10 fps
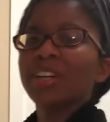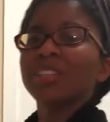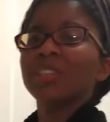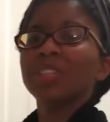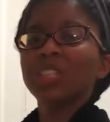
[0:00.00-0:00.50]

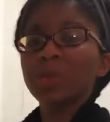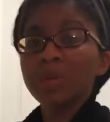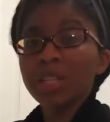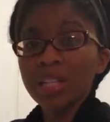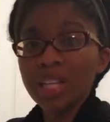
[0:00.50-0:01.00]
So
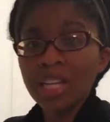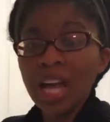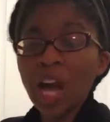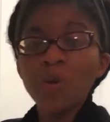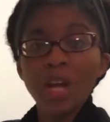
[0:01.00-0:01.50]
typically,
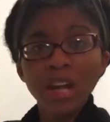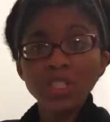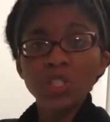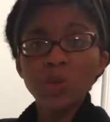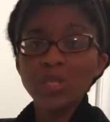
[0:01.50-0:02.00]
I would
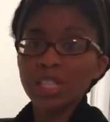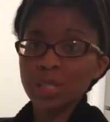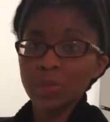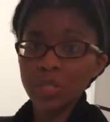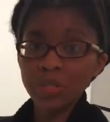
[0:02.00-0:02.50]
actually use a
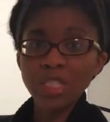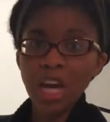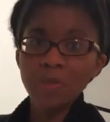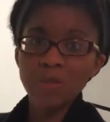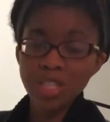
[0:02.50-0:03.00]
special type of